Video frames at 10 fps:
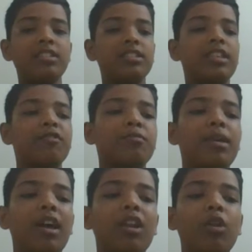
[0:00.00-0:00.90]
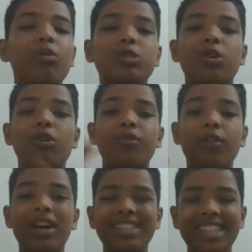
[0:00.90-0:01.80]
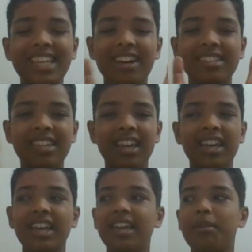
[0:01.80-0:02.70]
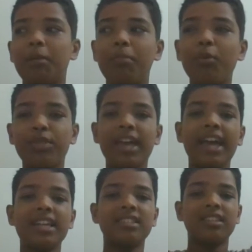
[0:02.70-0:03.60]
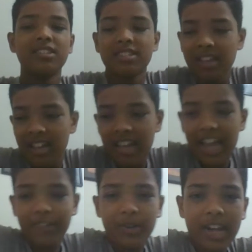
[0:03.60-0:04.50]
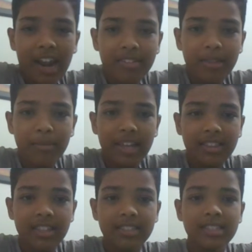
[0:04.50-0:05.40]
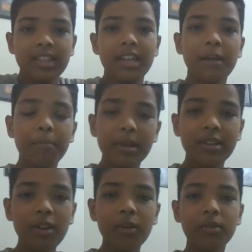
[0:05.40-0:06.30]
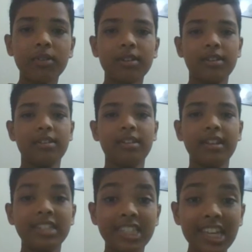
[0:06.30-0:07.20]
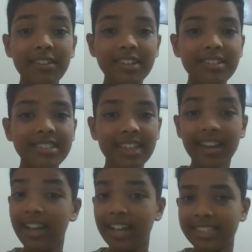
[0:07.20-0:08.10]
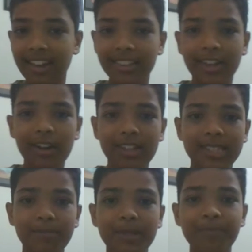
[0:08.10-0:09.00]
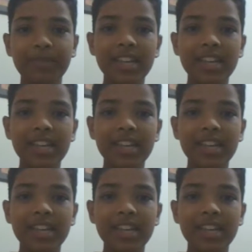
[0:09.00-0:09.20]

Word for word: It just gives me a lot of datas in our both hands and just I have to carry them like this. But no, generators and as another concept.